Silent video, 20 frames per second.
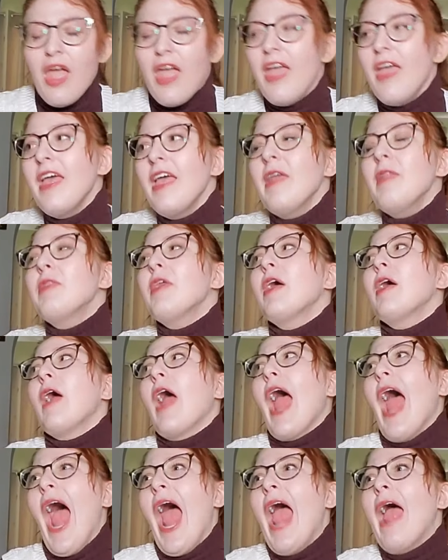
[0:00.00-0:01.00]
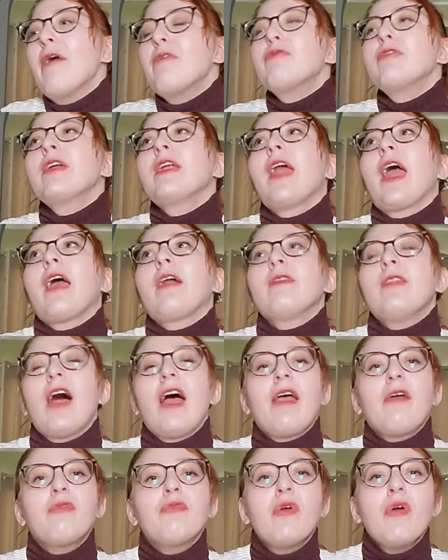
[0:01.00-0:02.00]
in their everyday
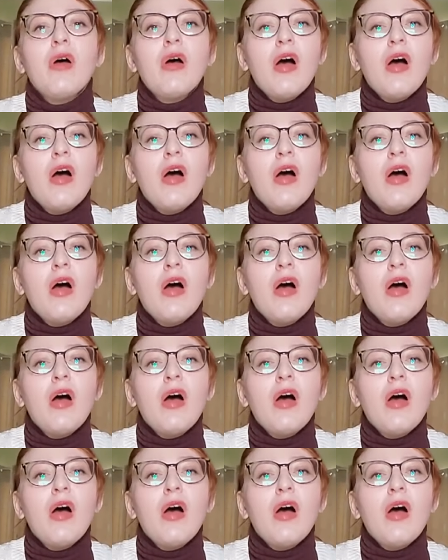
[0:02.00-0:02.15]
life.